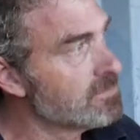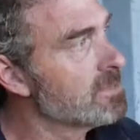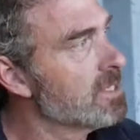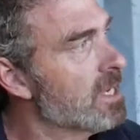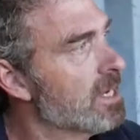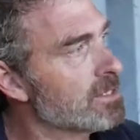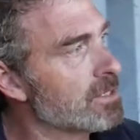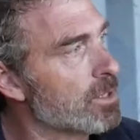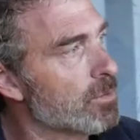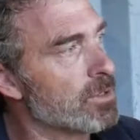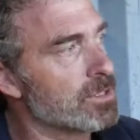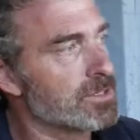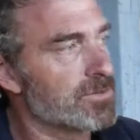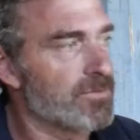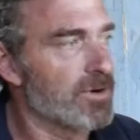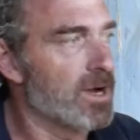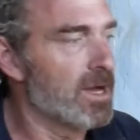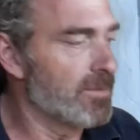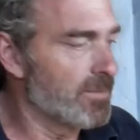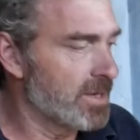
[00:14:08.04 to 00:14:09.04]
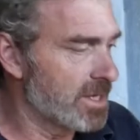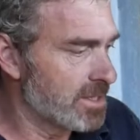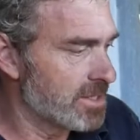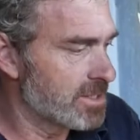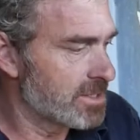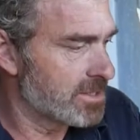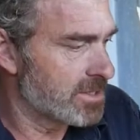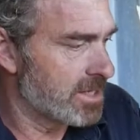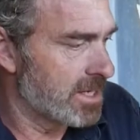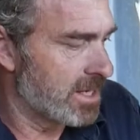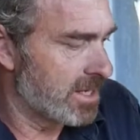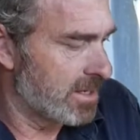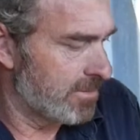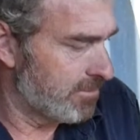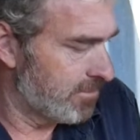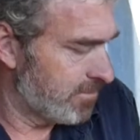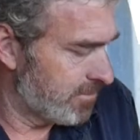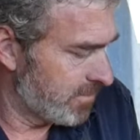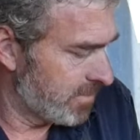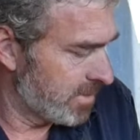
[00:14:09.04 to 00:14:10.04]
As I was framing this,
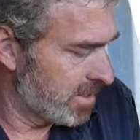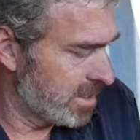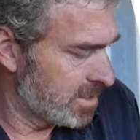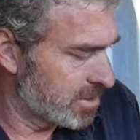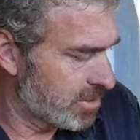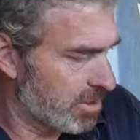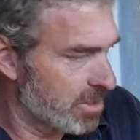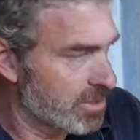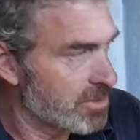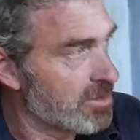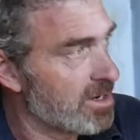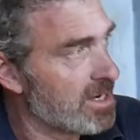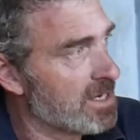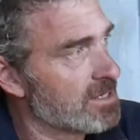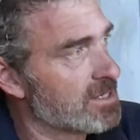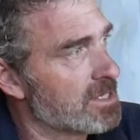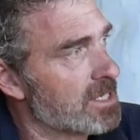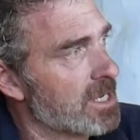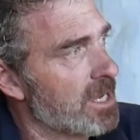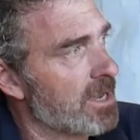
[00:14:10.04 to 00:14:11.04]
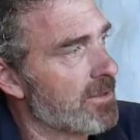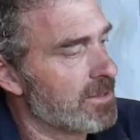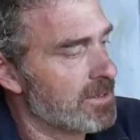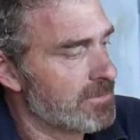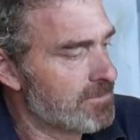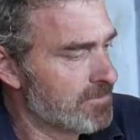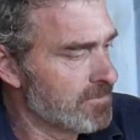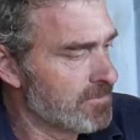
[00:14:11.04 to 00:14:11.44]
these cross rails together,